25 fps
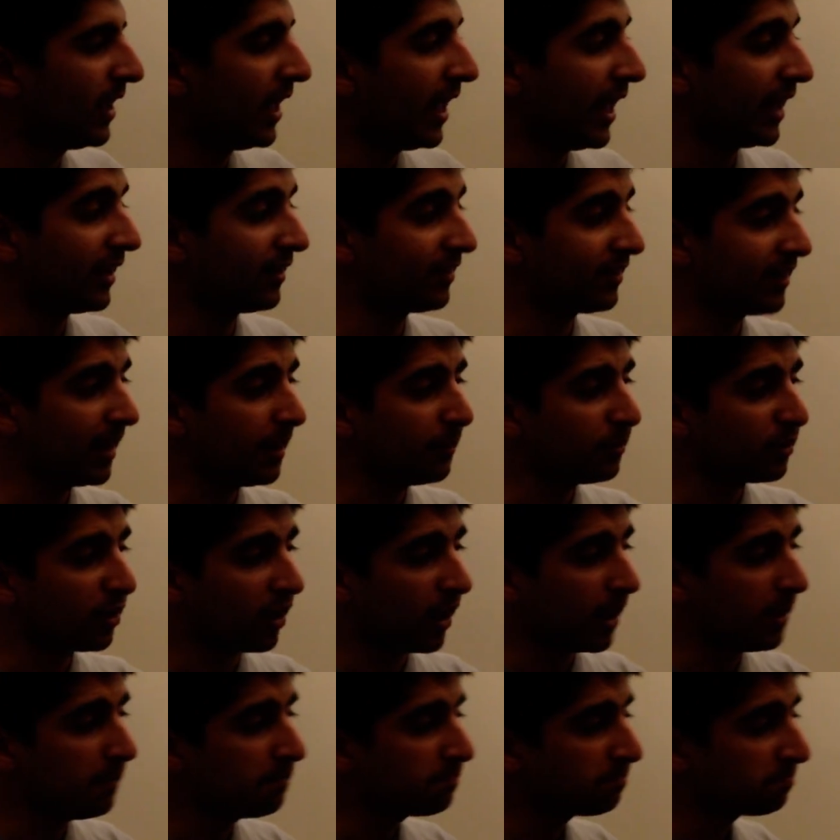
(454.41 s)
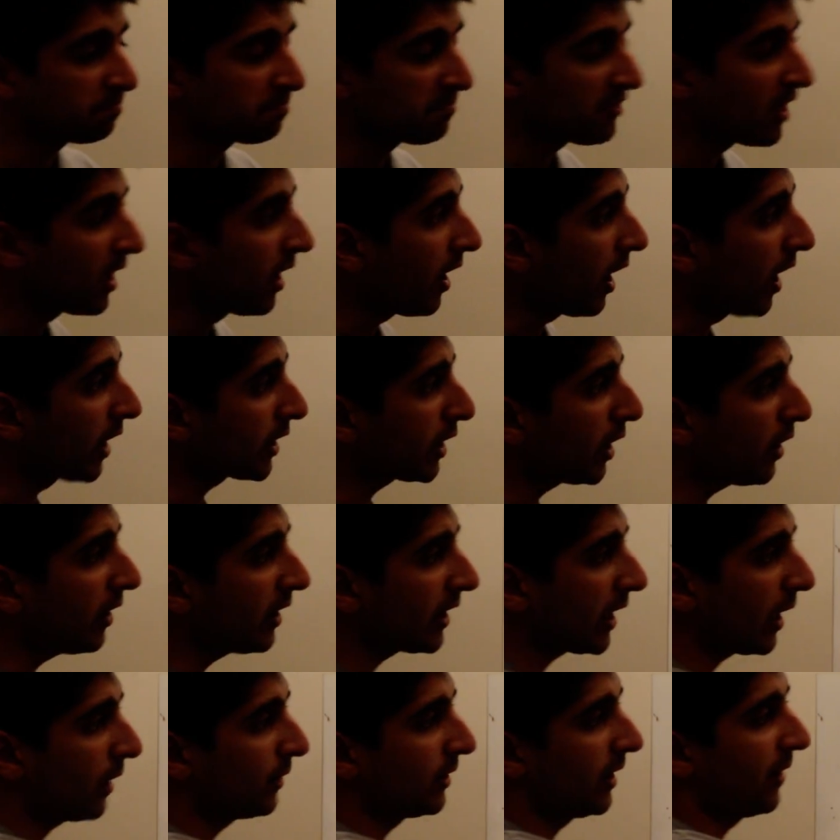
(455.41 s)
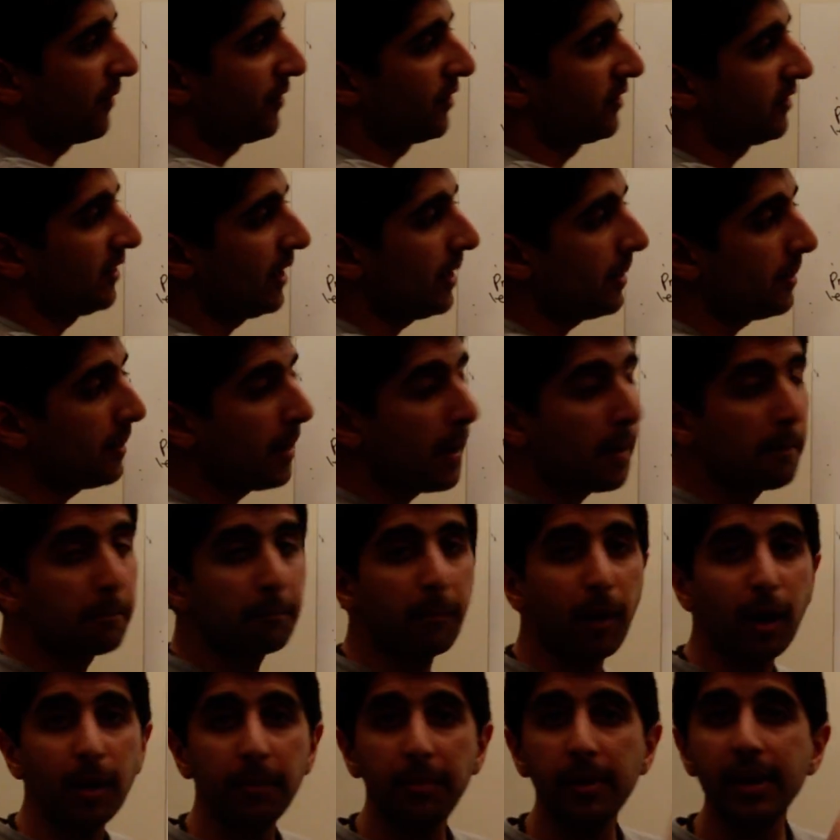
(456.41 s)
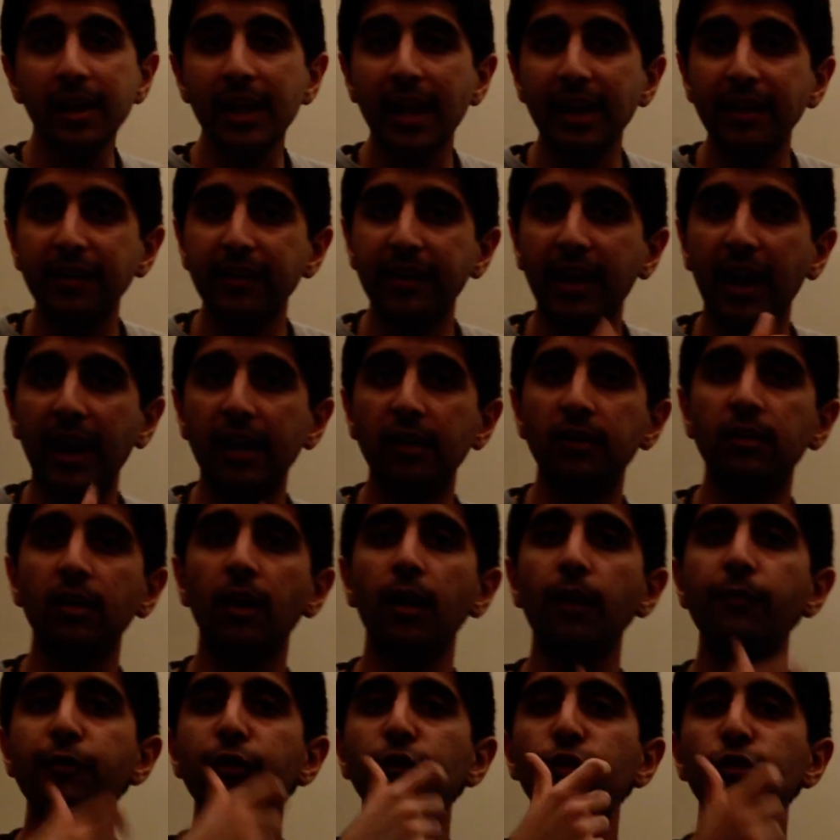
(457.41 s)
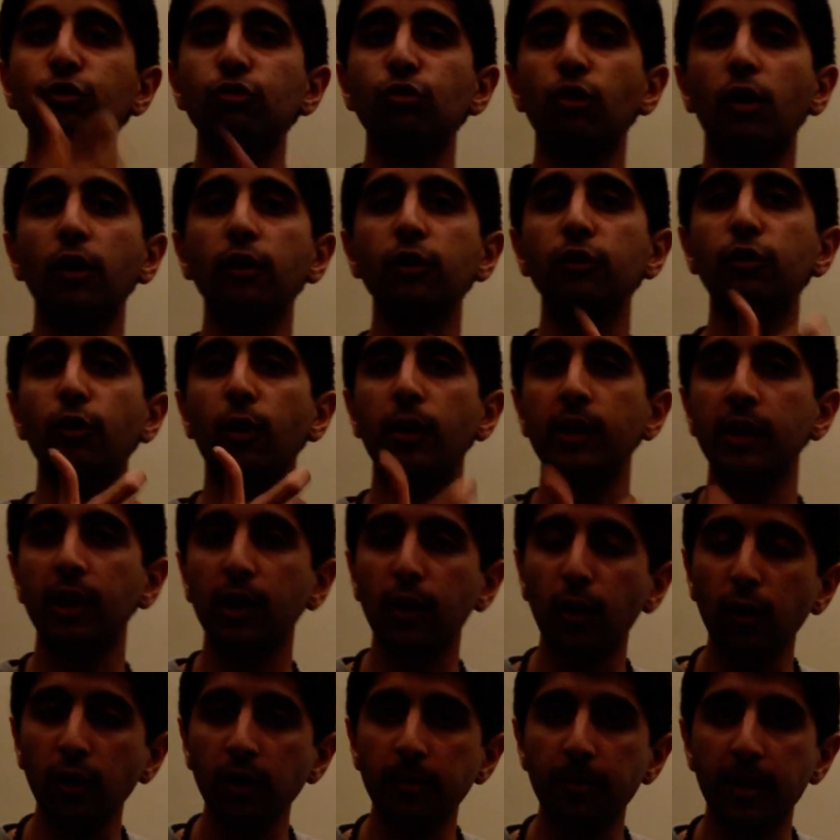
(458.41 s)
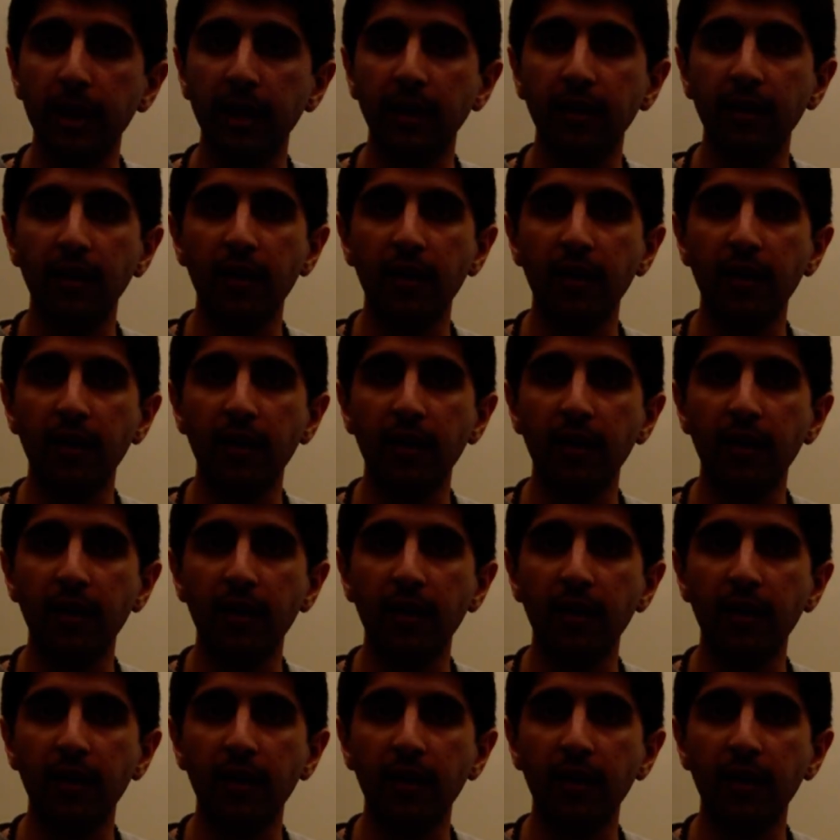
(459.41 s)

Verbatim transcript: At the same time, our current account deficit might be an indicator of a strong growing economy.